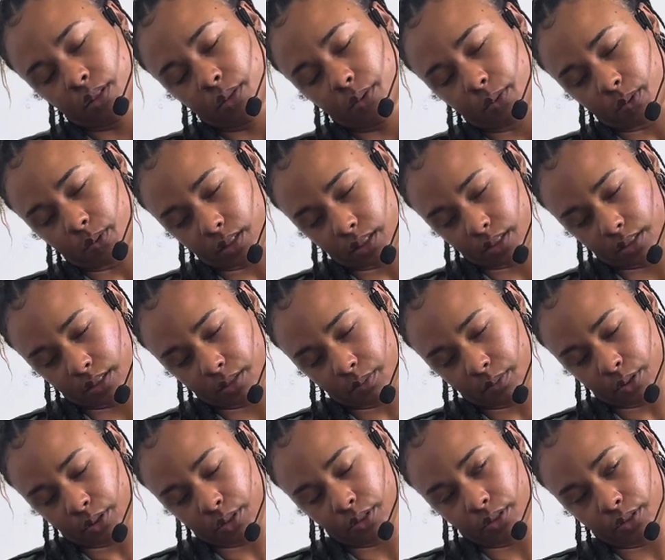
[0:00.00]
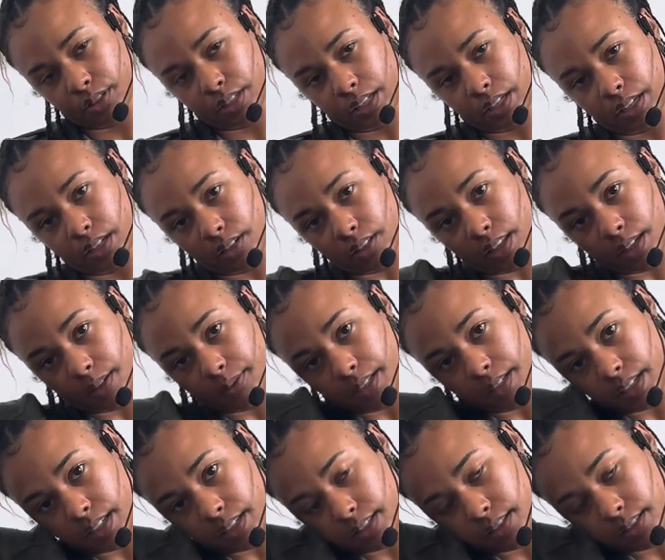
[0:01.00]
Want some more? You'll take your left
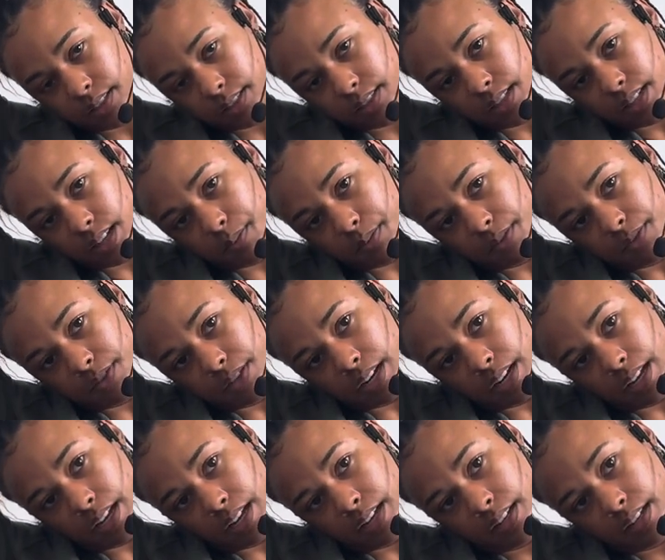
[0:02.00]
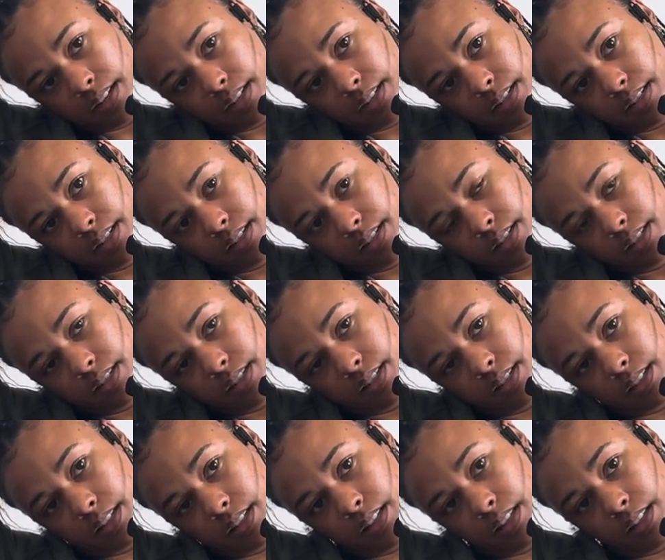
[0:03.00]
hand to the top of your head.
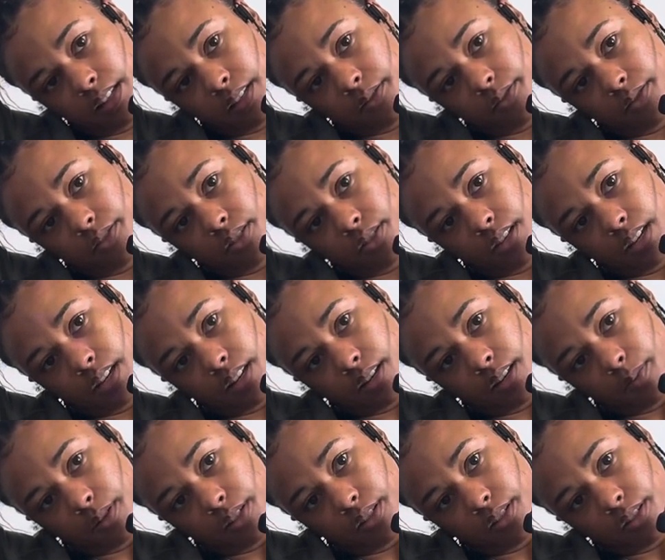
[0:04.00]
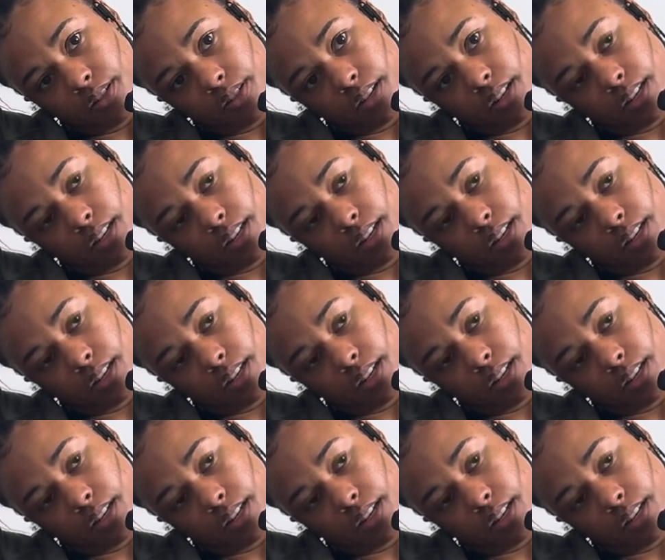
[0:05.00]
Lift your head up into your